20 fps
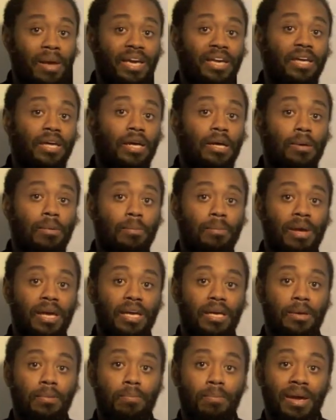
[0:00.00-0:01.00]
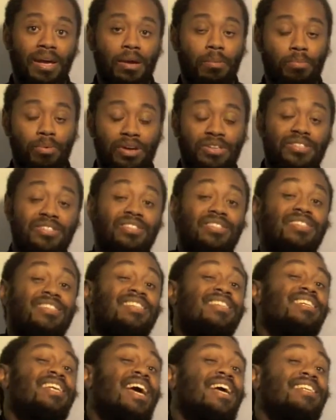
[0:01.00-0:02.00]
make a make a, make a presence
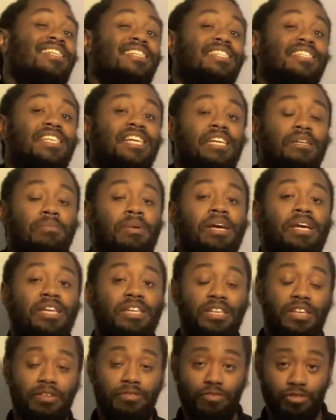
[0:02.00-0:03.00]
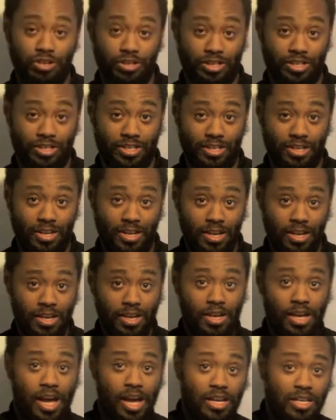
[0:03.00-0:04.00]
and, and, indeed make a difference.
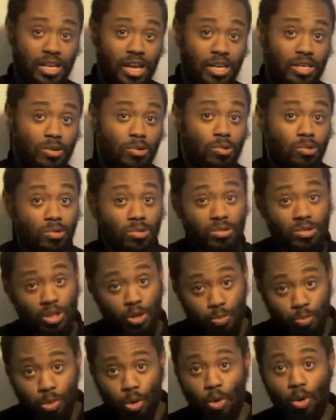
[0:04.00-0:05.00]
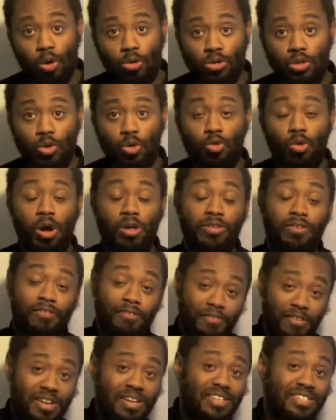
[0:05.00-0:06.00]
And and sport, or rather
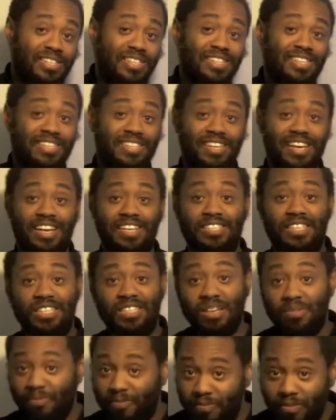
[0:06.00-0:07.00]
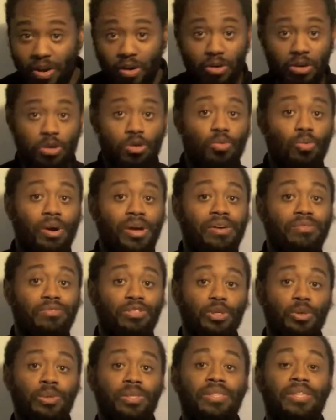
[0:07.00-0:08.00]
fitness in this case, is a very good way
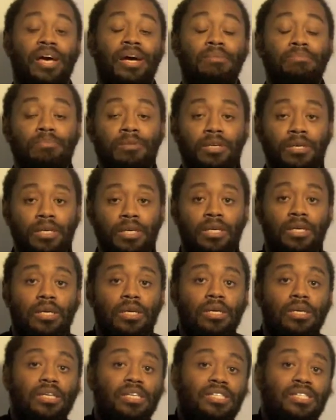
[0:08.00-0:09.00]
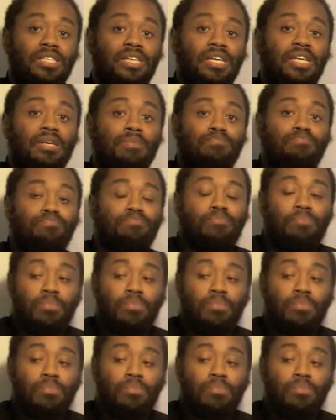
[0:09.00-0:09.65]
of doing that. You see,